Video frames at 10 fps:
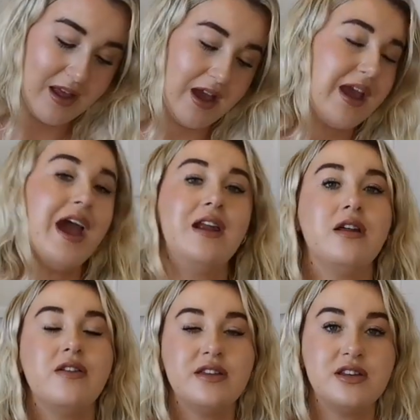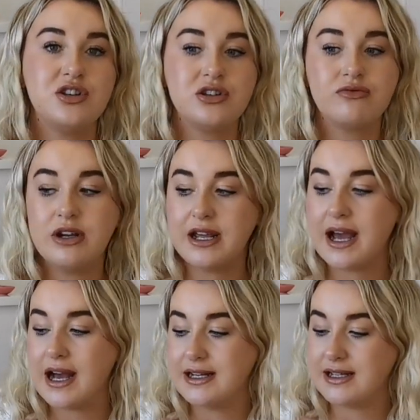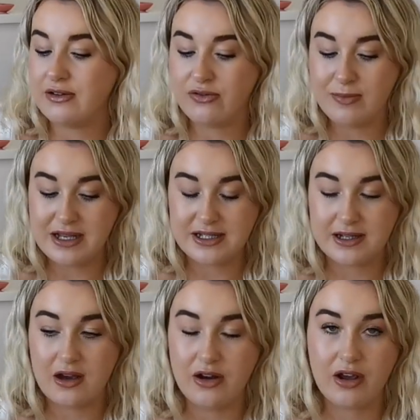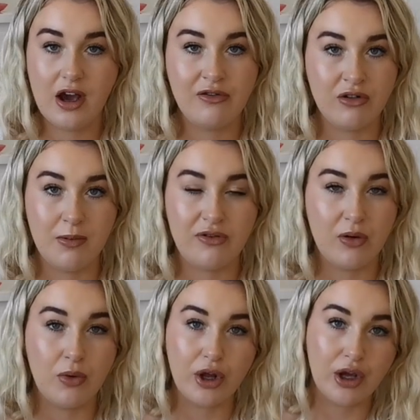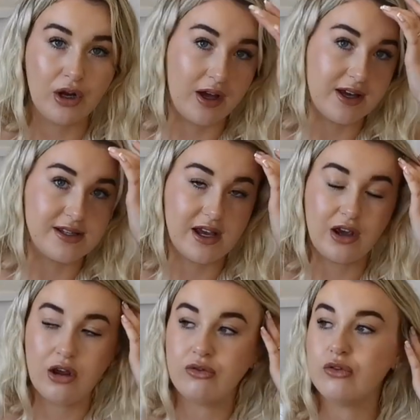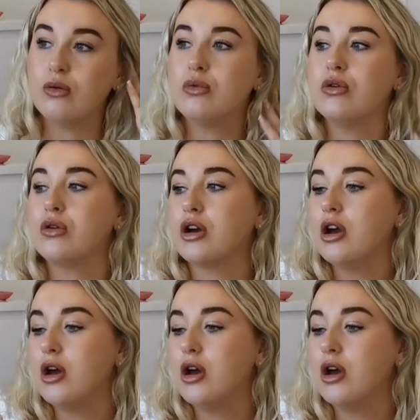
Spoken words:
again, this is just really handy for me to kind of cover up if I want to, like I say, go for a walk,